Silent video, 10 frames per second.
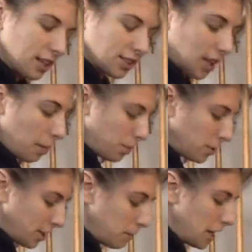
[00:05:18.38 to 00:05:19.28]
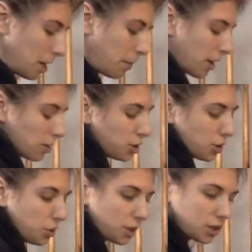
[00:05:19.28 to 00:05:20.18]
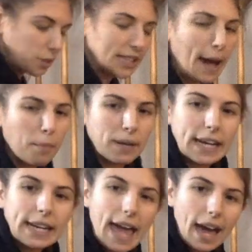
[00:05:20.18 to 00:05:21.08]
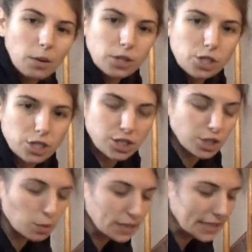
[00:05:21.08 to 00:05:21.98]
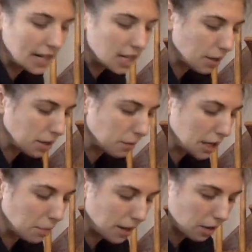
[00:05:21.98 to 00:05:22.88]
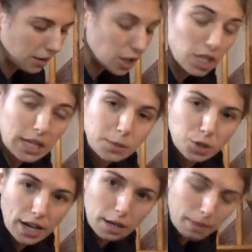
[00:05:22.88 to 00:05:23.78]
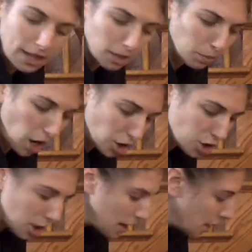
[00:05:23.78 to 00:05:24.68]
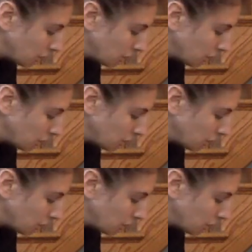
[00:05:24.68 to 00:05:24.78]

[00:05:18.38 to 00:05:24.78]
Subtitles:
I'll stop using peanut butter soon, because what's happening now is she's so excited about the peanut butter that she keeps trying to bite the brush.